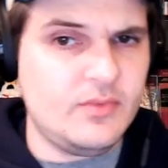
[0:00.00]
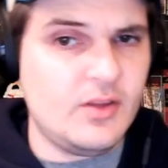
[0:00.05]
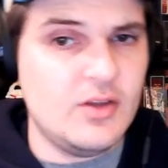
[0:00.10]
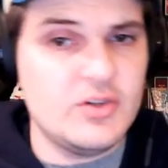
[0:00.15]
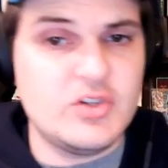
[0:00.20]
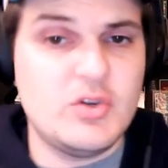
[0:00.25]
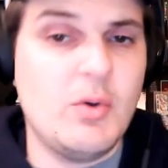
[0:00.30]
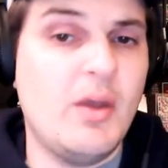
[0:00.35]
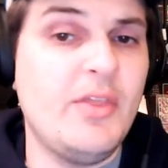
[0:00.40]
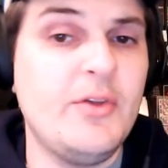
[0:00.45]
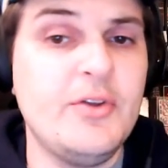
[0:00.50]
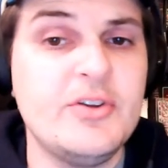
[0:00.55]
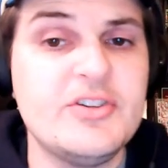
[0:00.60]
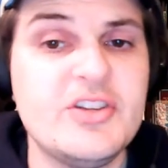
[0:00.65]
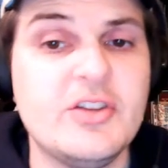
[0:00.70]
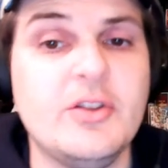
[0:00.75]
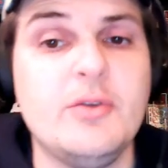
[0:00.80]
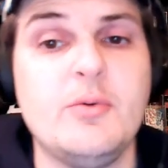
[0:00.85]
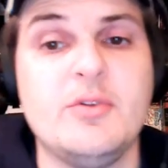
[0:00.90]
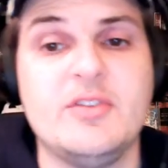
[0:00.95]
So, whether you're
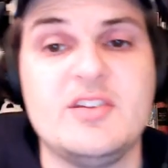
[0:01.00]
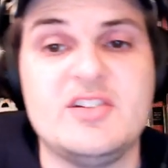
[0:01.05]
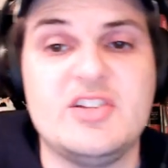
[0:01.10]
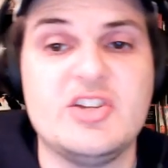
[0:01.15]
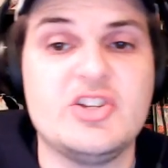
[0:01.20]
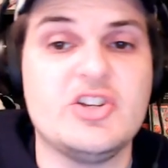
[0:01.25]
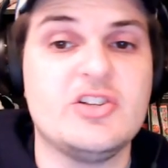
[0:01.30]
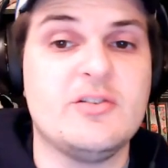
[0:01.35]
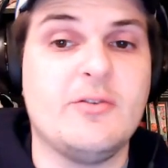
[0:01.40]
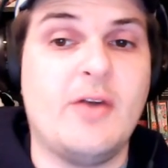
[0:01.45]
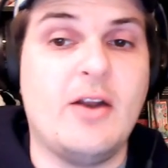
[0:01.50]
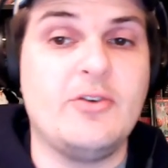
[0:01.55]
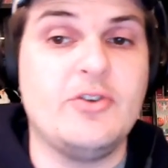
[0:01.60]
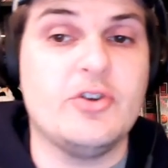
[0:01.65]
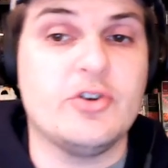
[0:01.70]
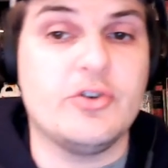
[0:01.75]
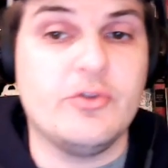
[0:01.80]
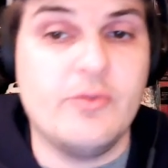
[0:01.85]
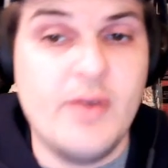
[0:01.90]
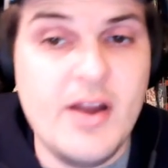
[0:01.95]
dealing with decisions around
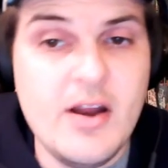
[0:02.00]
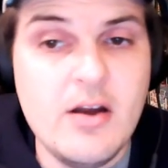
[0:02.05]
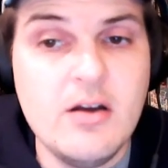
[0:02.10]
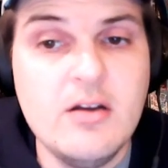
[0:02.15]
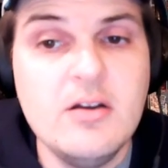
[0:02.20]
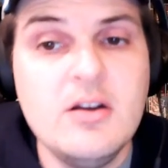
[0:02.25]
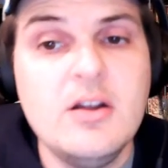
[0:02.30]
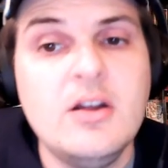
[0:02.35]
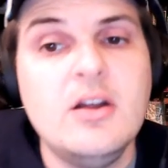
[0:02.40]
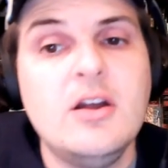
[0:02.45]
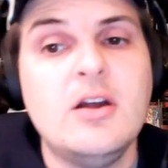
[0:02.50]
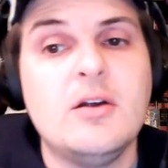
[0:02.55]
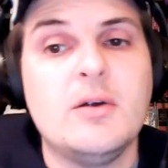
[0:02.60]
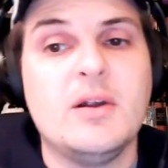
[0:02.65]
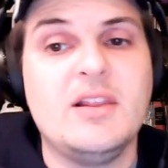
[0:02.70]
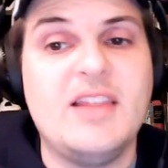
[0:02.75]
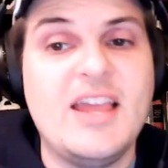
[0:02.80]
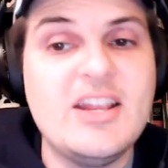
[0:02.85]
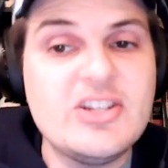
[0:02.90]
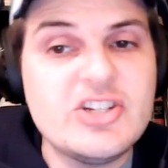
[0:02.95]
your career,
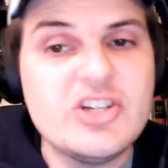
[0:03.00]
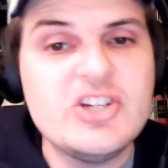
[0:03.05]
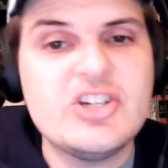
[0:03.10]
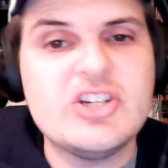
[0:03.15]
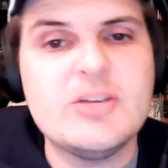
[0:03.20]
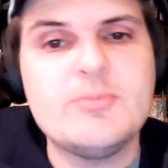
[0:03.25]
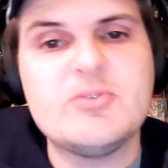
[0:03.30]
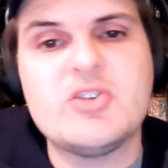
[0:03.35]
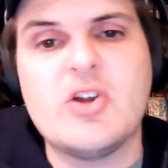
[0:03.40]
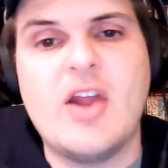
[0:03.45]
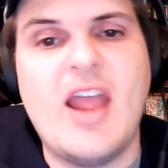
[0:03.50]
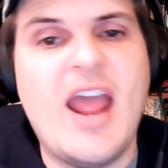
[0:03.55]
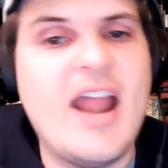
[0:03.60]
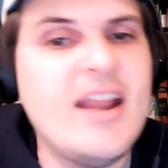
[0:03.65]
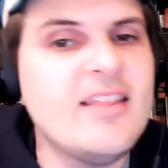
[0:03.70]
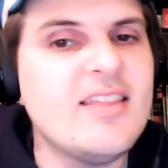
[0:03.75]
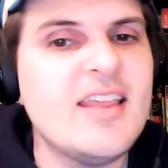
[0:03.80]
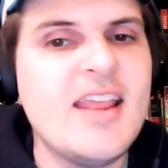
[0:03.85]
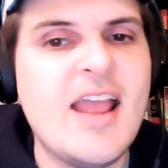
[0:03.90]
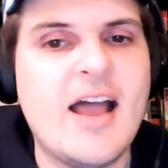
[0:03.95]
relationships, or
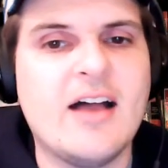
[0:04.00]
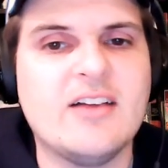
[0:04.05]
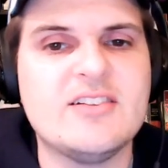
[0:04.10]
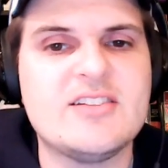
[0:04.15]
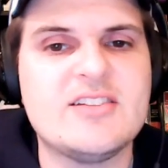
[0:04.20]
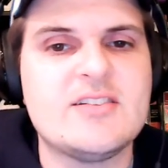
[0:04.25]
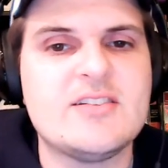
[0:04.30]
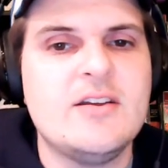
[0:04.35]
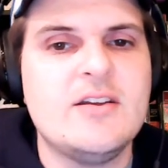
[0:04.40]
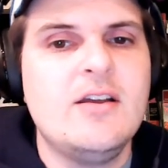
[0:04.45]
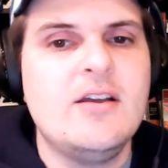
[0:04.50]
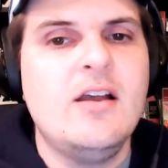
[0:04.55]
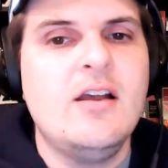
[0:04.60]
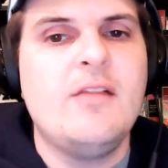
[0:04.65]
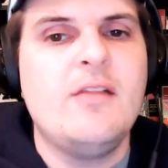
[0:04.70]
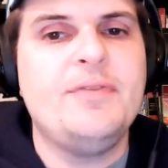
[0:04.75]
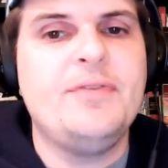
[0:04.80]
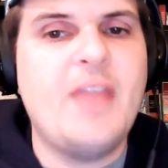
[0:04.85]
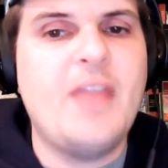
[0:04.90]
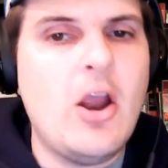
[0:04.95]
anything else,
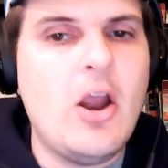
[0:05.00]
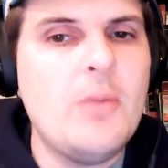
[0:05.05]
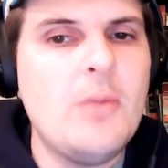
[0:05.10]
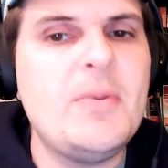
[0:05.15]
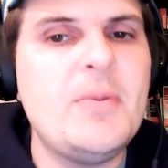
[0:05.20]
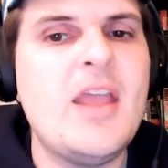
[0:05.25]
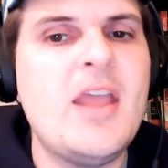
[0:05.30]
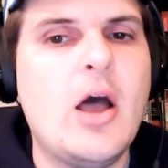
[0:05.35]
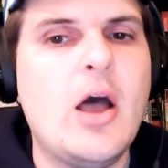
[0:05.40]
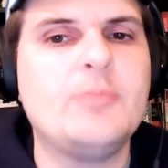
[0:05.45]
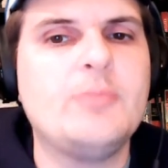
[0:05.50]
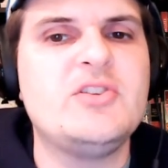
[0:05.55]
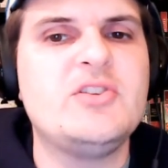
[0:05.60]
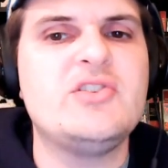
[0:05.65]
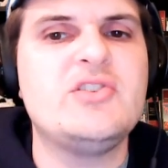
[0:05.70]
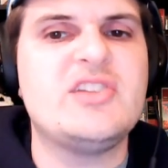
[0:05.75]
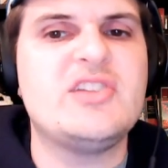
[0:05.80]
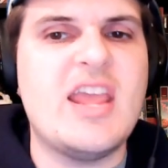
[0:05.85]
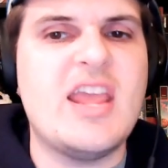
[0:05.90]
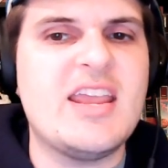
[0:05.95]
therapy helps you
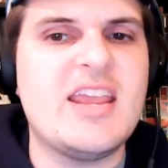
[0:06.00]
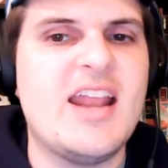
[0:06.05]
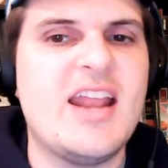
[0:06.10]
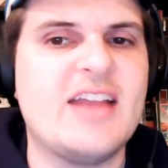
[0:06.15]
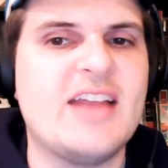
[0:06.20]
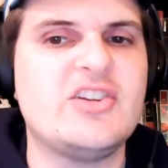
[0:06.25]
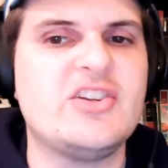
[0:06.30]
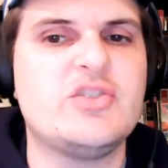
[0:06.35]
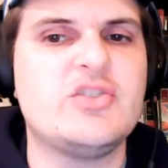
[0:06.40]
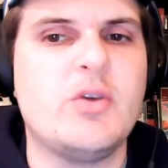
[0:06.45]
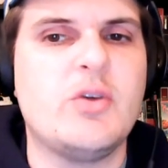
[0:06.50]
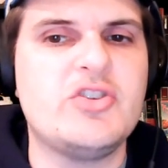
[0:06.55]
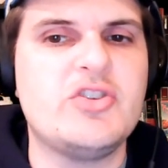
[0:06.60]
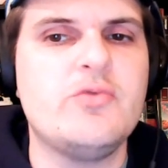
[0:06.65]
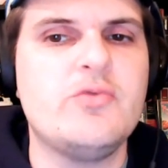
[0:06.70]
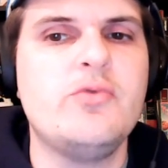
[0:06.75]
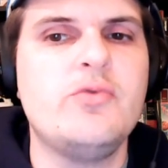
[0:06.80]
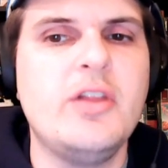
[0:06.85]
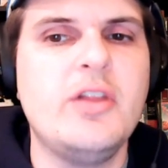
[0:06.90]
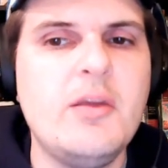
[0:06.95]
stay connected to what you
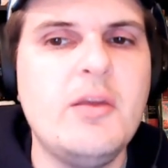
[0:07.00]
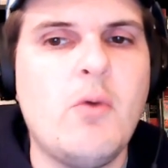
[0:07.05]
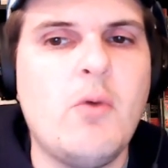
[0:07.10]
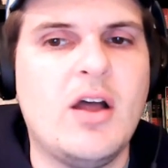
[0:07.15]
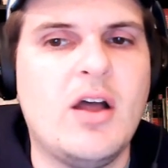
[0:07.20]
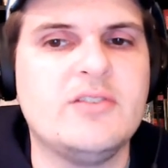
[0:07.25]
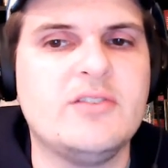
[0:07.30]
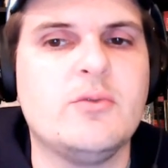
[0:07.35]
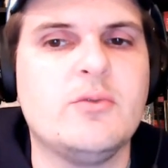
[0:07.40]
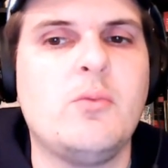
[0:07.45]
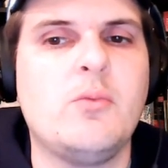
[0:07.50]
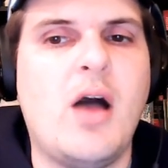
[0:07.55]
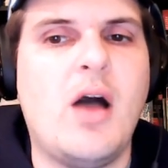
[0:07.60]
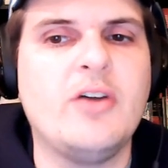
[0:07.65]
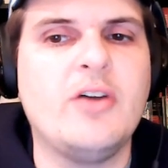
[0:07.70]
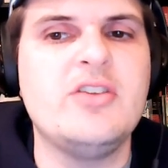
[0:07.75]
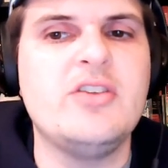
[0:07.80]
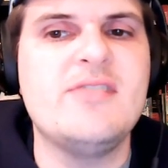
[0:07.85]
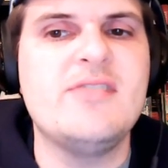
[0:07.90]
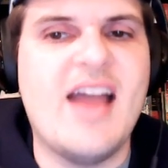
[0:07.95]
really want while
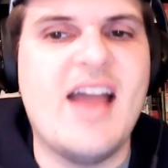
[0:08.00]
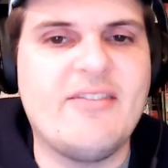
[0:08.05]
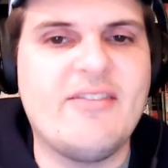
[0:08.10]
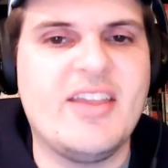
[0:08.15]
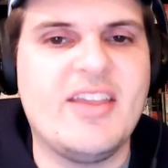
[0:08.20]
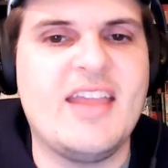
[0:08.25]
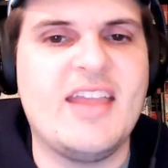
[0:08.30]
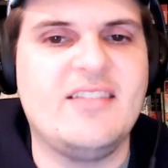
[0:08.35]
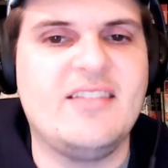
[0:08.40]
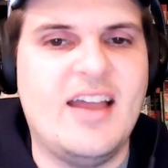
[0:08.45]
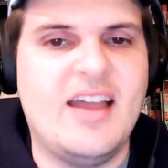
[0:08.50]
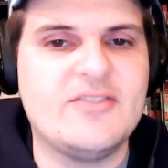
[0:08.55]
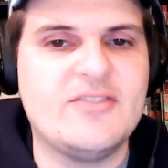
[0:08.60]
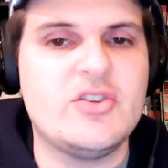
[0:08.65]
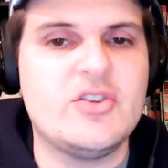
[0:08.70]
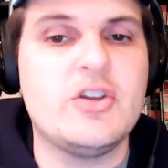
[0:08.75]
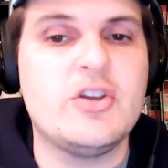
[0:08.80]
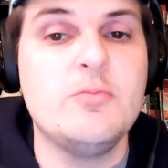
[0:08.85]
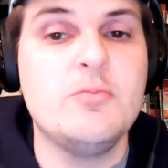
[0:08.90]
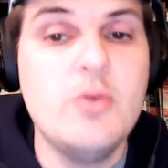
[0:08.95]
you navigate life so
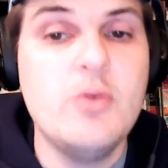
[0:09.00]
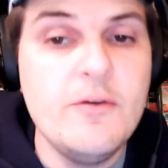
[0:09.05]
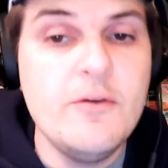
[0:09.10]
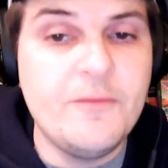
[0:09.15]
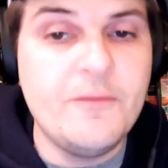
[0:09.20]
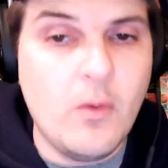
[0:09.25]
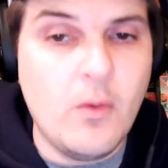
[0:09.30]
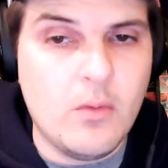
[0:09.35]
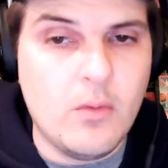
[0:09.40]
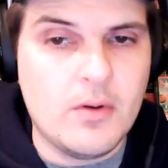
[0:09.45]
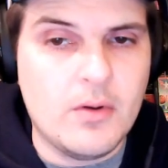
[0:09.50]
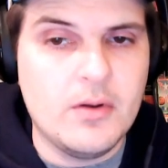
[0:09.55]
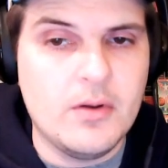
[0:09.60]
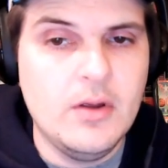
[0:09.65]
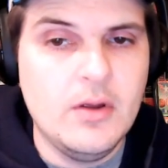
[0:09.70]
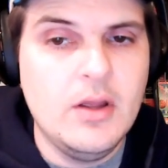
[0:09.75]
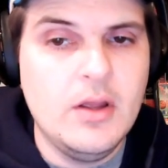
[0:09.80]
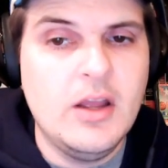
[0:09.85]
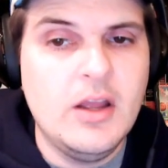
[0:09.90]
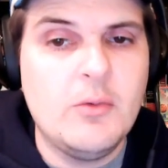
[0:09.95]
you can move forward
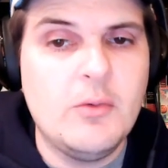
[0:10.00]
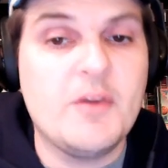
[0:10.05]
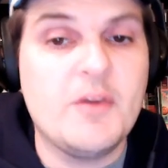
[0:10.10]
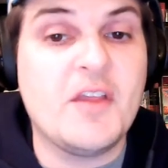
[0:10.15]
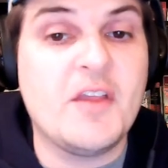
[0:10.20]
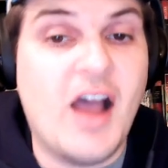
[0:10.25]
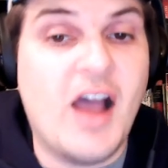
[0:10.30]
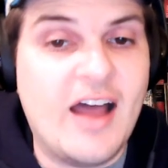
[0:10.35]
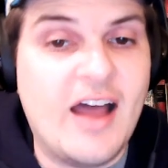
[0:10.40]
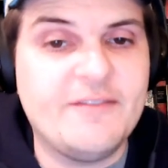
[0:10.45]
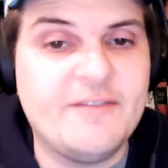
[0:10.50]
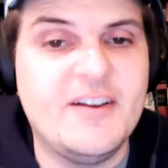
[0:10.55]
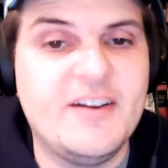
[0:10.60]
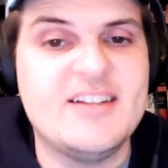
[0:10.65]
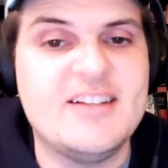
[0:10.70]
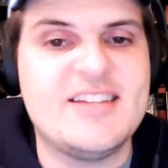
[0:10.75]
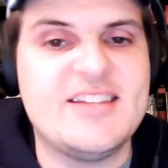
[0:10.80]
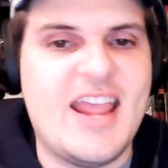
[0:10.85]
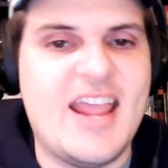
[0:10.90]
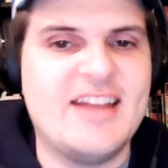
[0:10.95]
with
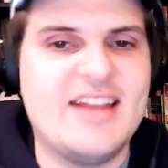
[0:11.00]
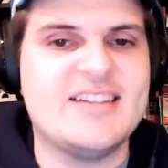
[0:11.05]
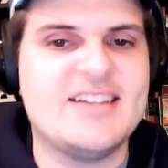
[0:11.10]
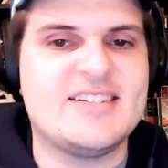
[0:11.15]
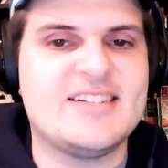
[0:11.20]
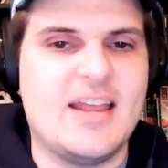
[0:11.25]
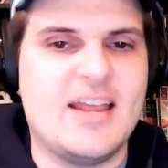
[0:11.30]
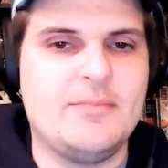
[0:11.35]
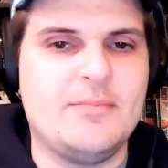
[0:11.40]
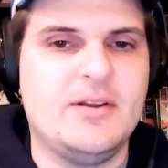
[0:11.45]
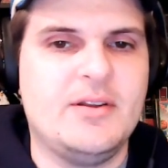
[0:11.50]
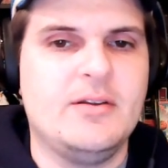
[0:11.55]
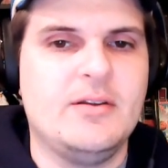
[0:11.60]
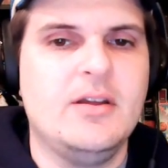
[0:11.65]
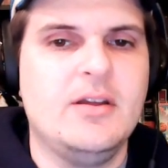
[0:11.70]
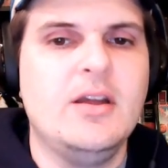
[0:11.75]
confidence and excitement.